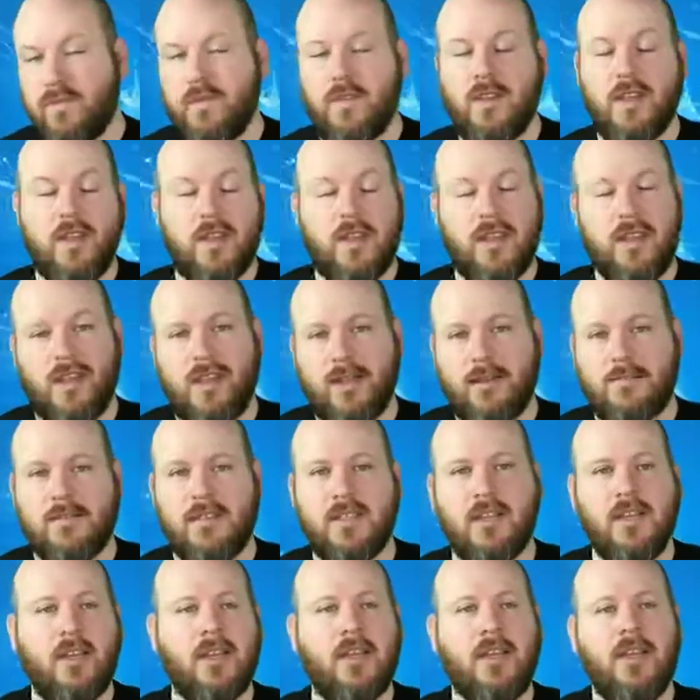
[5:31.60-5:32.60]
The
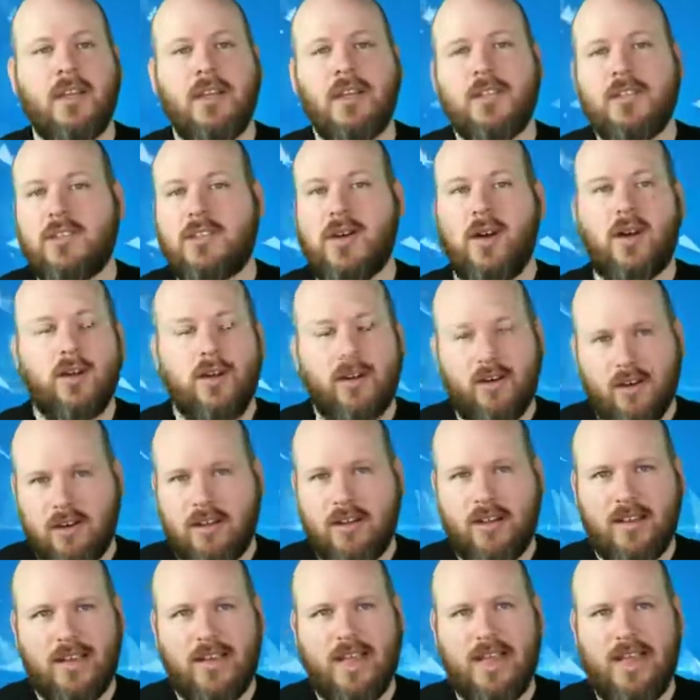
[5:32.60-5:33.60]
clubs don't
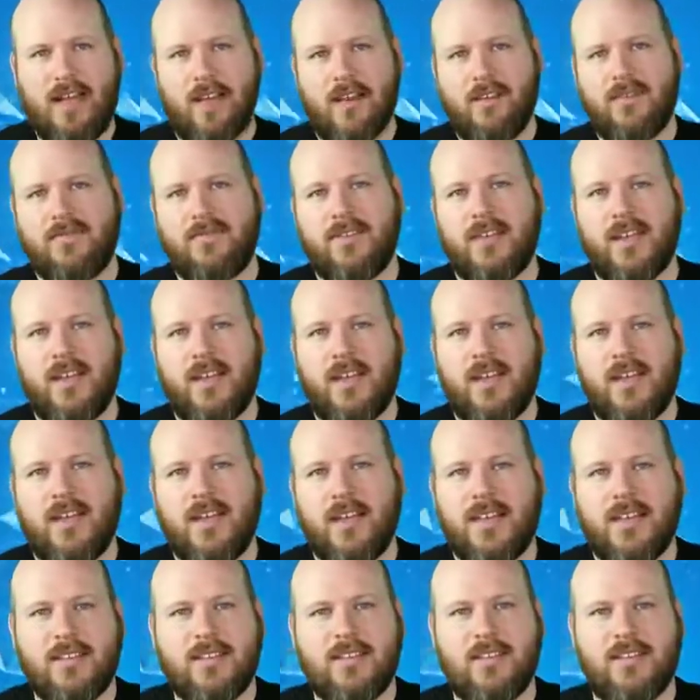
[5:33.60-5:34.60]
currently have
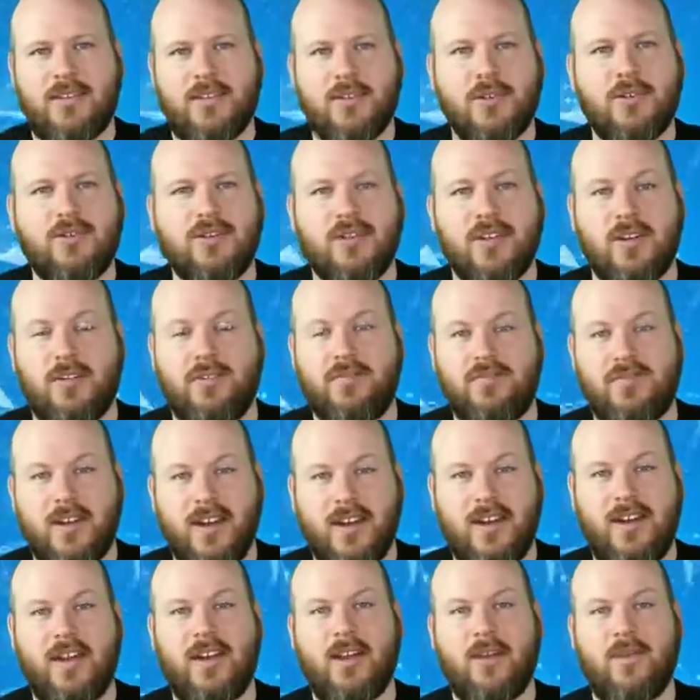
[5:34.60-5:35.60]
institutional
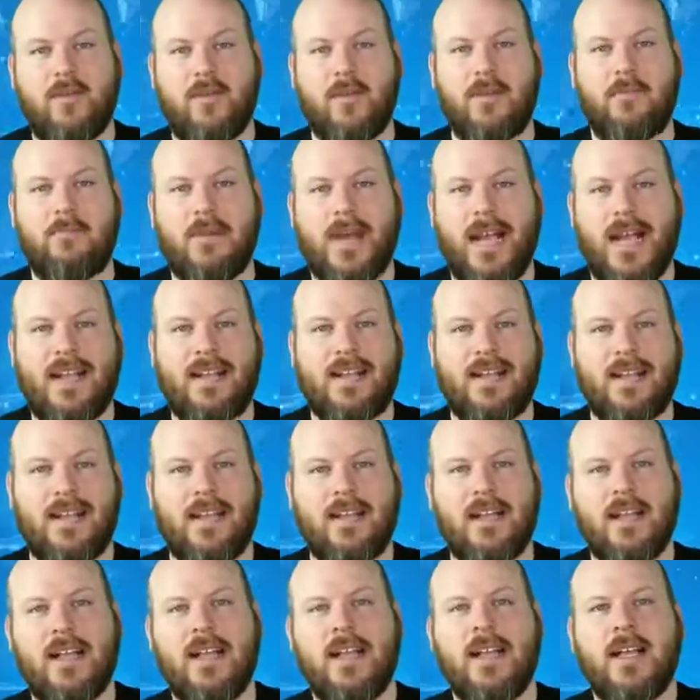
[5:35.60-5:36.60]
funding or backing
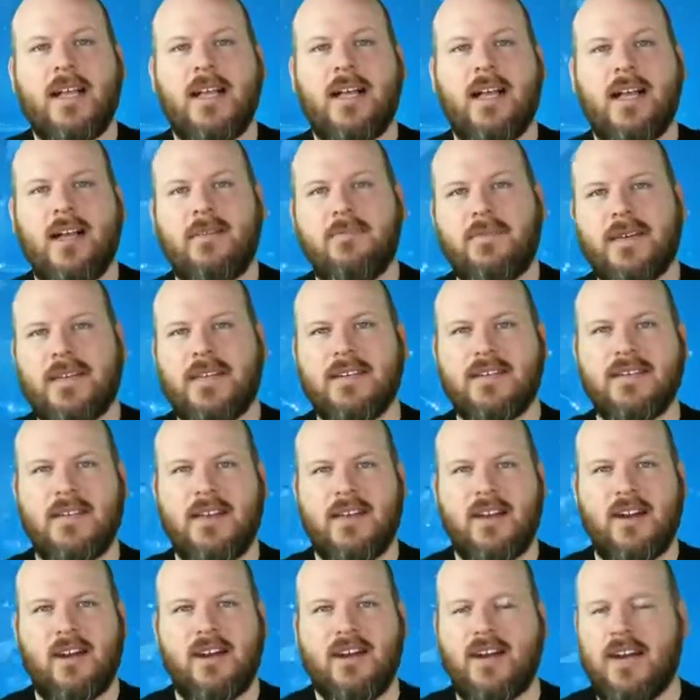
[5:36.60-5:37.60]
because
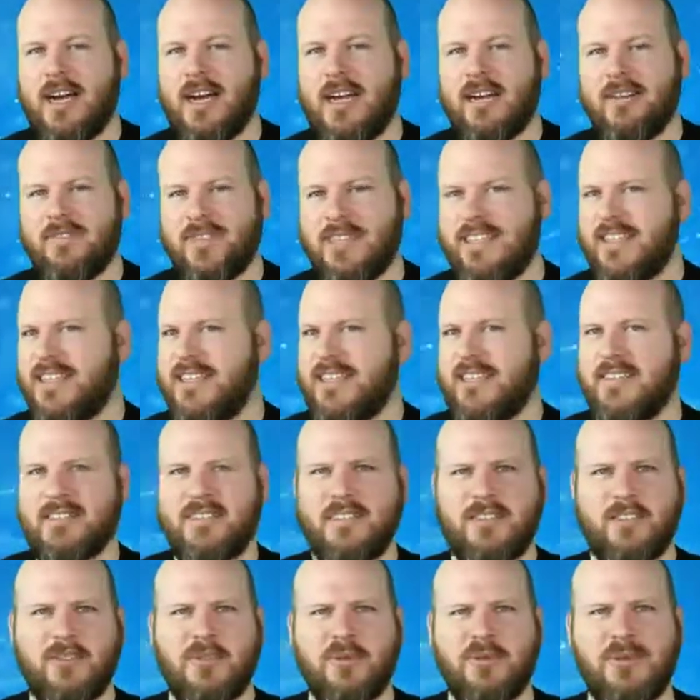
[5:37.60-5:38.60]
they are Ivy League
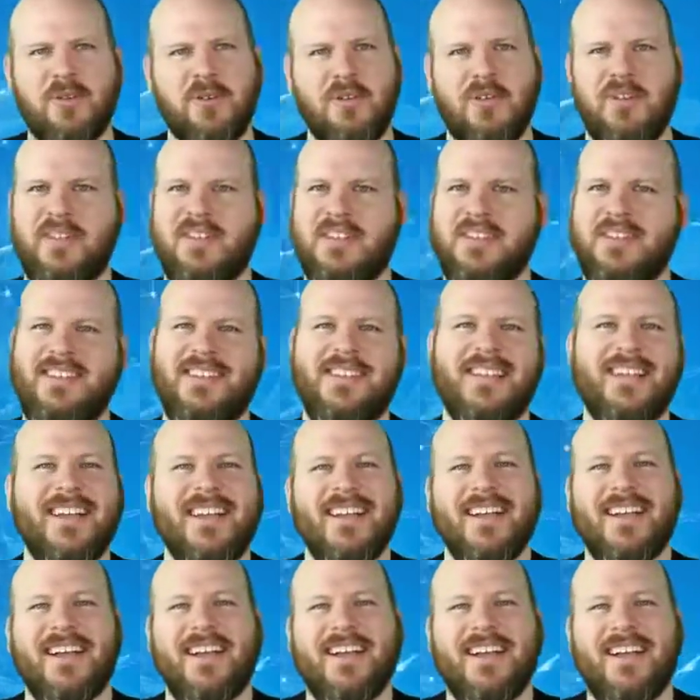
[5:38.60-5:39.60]
schools.
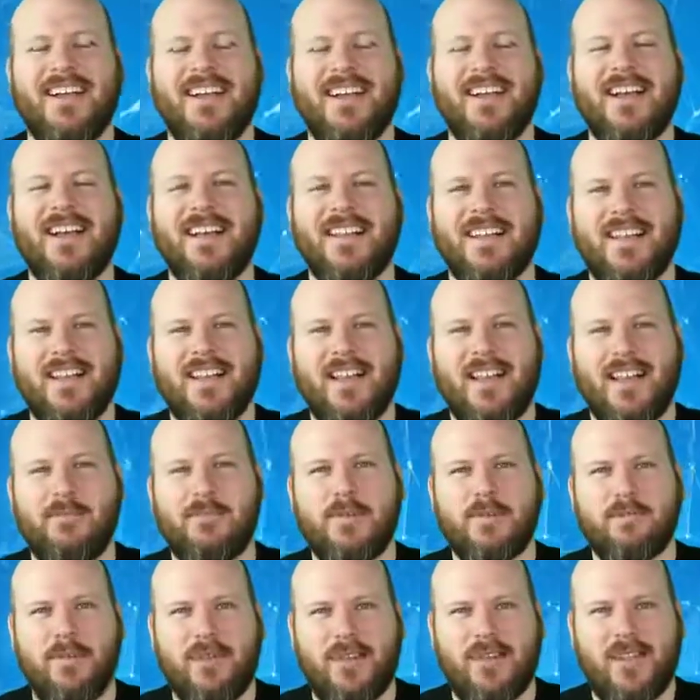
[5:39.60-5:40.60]
The
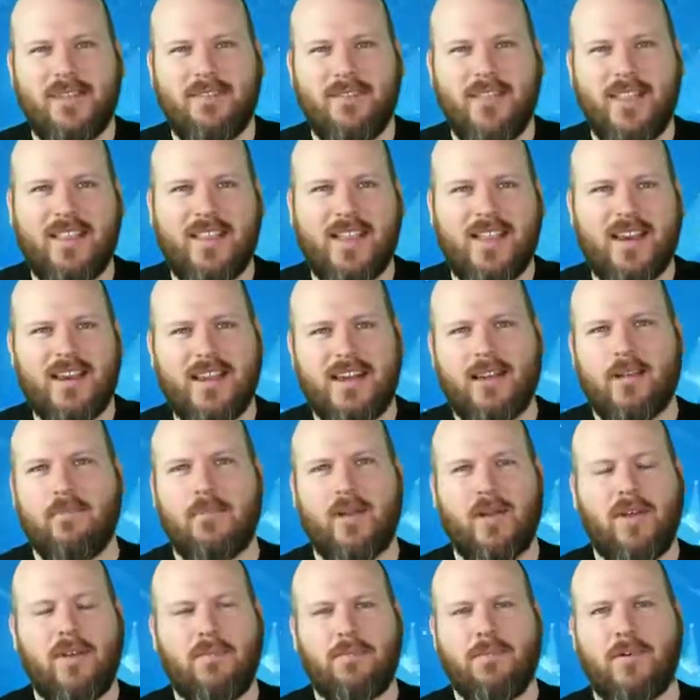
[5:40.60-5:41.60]
clubs believe that they need to
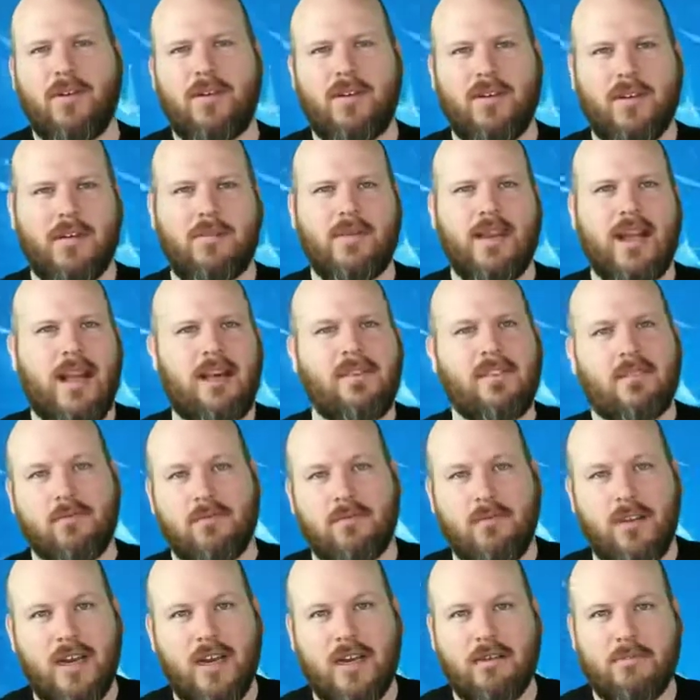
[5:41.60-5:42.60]
build a program and have it
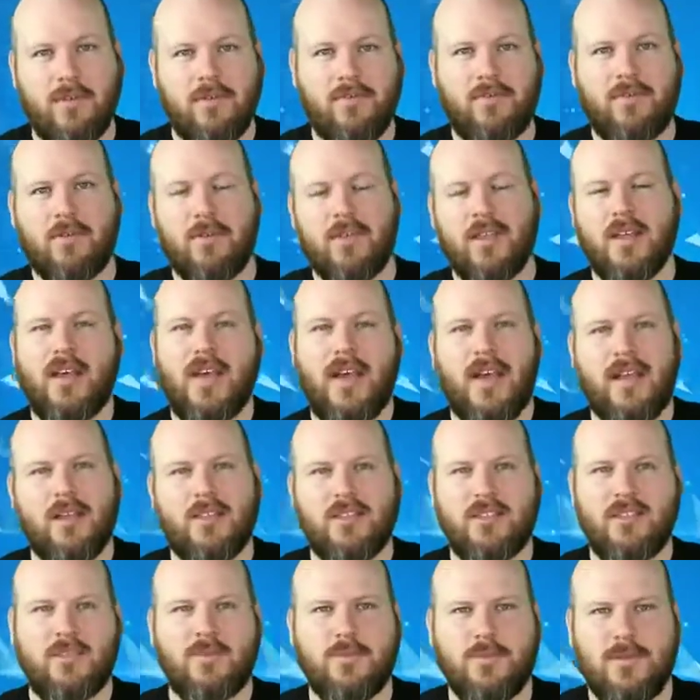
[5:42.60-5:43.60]
running before the
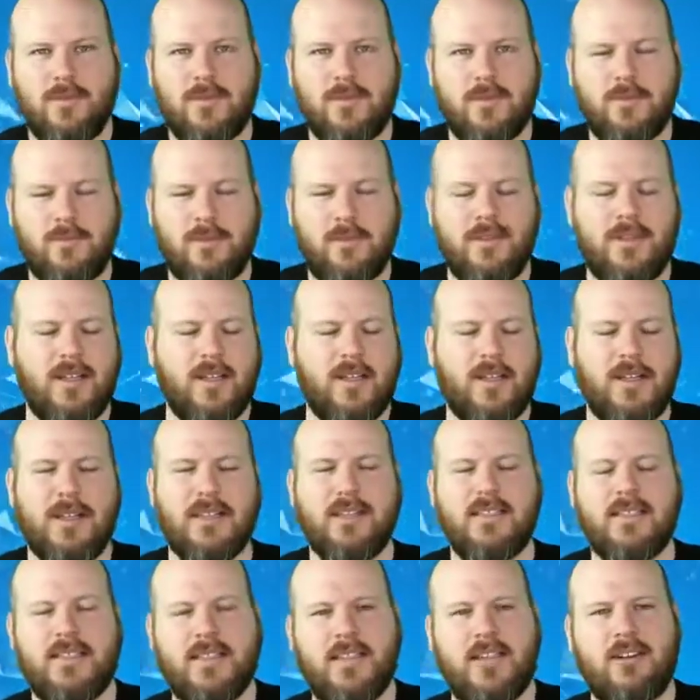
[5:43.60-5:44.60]
colleges will
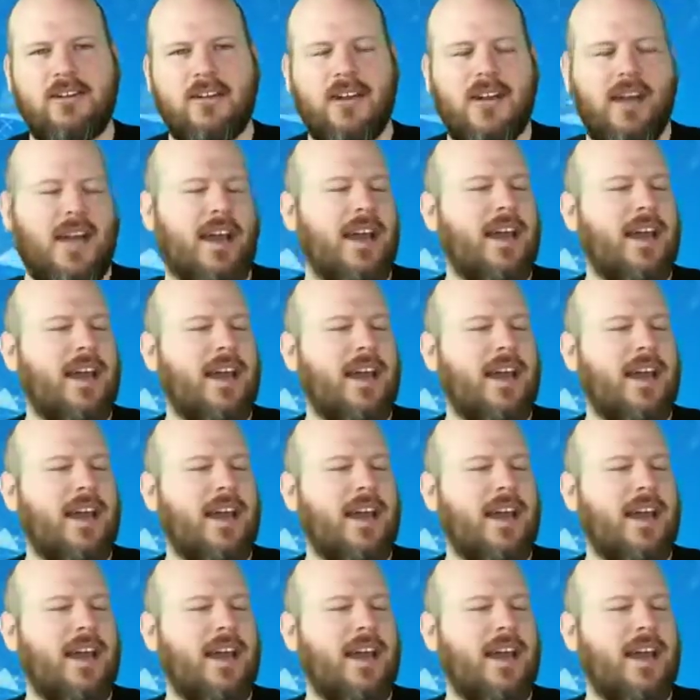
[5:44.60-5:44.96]
consider it.